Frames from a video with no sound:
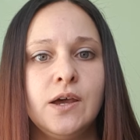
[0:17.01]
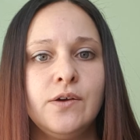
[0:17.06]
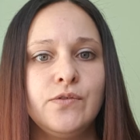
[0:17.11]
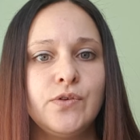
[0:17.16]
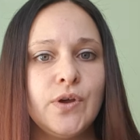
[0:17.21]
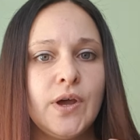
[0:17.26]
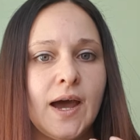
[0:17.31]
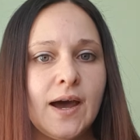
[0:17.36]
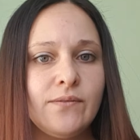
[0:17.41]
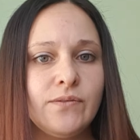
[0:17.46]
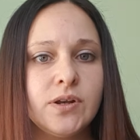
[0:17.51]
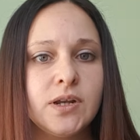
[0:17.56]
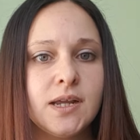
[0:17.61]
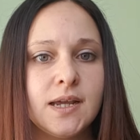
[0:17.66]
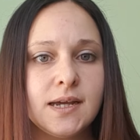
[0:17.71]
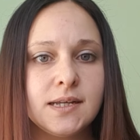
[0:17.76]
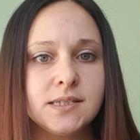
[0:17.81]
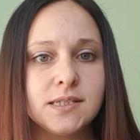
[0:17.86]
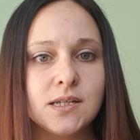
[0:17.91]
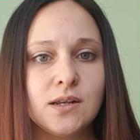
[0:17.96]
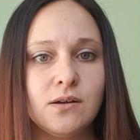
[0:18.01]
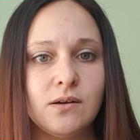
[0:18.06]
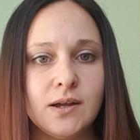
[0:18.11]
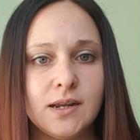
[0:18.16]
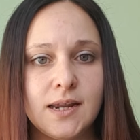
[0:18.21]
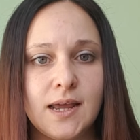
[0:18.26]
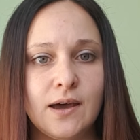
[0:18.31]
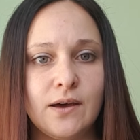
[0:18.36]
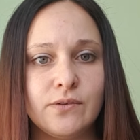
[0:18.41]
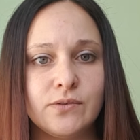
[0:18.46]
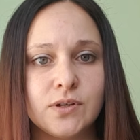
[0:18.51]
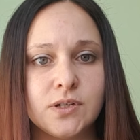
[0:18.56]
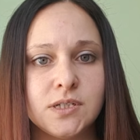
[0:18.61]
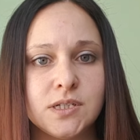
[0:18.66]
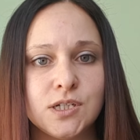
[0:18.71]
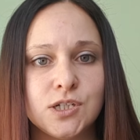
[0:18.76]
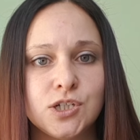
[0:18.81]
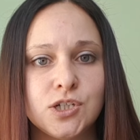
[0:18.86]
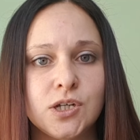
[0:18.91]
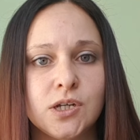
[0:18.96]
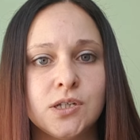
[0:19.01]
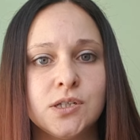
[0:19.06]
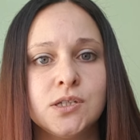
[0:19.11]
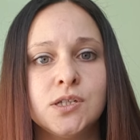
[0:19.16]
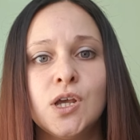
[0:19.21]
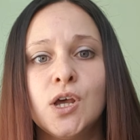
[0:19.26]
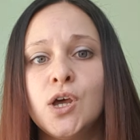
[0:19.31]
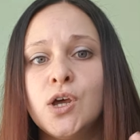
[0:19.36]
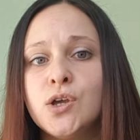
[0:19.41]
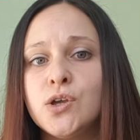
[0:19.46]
If you have any underlying health conditions,